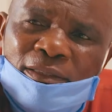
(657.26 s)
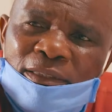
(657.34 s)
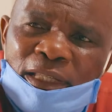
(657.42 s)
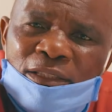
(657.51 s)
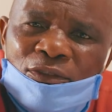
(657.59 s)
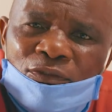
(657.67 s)

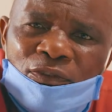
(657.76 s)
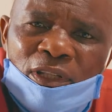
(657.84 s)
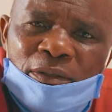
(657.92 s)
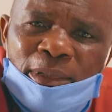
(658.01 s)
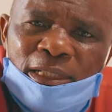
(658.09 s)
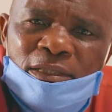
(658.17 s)
thank you
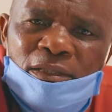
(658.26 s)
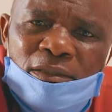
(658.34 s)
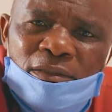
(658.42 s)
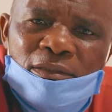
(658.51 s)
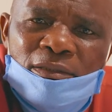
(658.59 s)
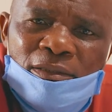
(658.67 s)
very much
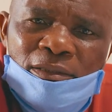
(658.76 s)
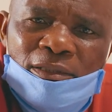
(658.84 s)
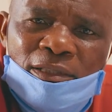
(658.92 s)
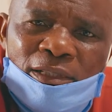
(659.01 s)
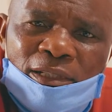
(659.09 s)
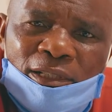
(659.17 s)

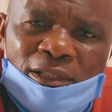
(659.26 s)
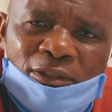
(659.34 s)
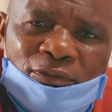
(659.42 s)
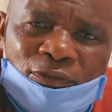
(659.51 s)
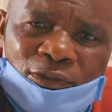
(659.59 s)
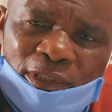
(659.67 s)

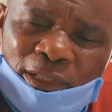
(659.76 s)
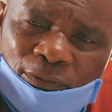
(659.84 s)
for